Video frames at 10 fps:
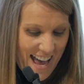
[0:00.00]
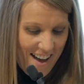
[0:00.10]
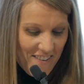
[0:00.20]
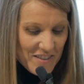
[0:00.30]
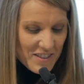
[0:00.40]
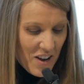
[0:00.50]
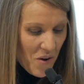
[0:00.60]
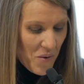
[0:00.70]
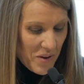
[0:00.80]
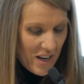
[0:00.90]

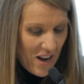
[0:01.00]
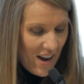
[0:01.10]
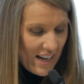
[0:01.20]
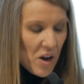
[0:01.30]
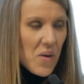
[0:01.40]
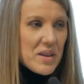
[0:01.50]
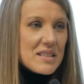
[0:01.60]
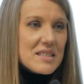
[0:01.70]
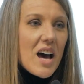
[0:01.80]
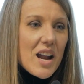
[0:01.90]
I know
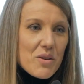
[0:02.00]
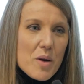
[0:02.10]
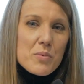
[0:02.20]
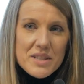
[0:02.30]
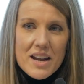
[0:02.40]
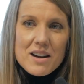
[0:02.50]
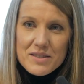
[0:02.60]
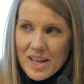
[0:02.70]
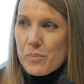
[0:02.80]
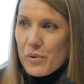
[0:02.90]
this is not a
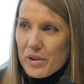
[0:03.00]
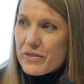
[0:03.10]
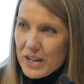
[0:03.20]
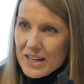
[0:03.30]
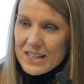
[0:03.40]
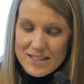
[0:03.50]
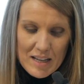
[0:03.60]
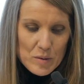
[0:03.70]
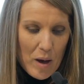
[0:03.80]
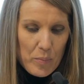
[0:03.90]
representative sample of the United
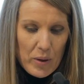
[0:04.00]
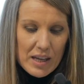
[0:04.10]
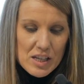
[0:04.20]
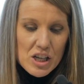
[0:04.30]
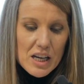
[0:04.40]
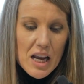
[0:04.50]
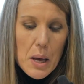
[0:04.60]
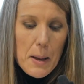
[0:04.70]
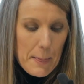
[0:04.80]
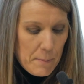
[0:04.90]
States population,
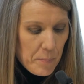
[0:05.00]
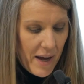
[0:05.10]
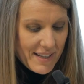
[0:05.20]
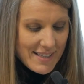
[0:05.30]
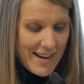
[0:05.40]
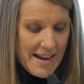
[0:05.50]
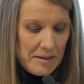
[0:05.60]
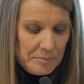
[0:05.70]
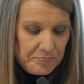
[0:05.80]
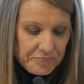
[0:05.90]
but
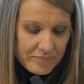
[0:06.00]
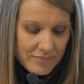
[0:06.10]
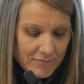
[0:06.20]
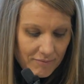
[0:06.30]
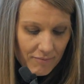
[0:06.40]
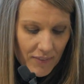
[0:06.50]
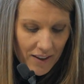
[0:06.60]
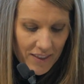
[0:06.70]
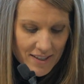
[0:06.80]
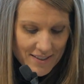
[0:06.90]

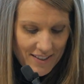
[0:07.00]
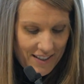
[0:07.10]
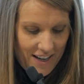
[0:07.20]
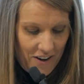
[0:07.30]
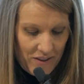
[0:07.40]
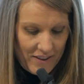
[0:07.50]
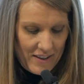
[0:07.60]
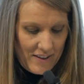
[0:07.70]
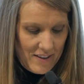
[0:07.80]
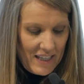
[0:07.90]
this,
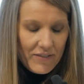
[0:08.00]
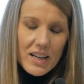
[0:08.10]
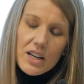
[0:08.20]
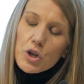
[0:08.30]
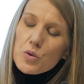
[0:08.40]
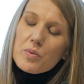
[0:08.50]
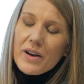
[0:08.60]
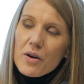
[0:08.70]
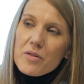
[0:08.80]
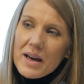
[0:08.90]
even in a group
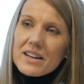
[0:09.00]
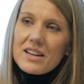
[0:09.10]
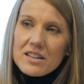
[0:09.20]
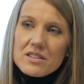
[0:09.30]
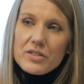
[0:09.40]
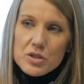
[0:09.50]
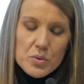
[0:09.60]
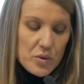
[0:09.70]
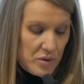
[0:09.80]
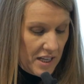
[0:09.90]
of health-minded
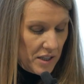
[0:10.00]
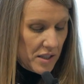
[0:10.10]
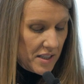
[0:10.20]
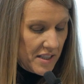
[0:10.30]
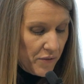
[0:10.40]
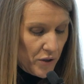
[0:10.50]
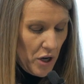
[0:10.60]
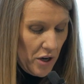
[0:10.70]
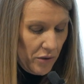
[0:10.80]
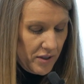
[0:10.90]
individuals, it's
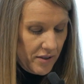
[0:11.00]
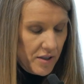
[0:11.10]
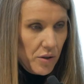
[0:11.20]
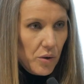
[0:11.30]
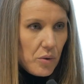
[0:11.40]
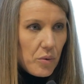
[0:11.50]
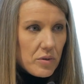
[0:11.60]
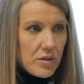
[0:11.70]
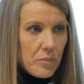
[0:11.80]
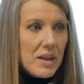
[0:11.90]
difficult
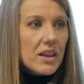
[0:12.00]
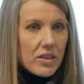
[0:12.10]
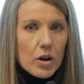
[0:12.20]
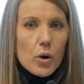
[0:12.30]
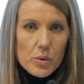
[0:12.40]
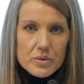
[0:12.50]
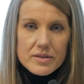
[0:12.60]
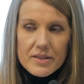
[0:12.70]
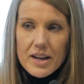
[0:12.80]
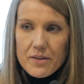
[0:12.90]
to meet the
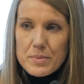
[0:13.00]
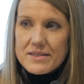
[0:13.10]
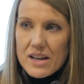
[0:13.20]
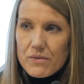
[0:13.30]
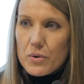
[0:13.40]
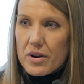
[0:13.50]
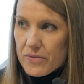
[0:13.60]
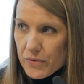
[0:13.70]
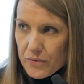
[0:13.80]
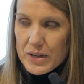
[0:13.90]
goals that have been set
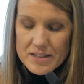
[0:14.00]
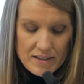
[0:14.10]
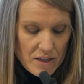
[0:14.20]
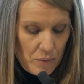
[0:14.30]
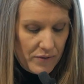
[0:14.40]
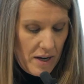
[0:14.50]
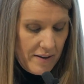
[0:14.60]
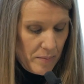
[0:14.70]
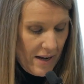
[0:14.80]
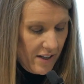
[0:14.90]
forth for reasons that we've
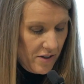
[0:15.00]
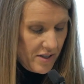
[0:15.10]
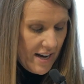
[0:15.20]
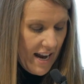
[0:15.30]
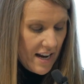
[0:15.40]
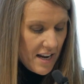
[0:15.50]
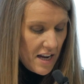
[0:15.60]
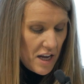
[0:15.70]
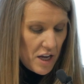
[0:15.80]
talked about here today.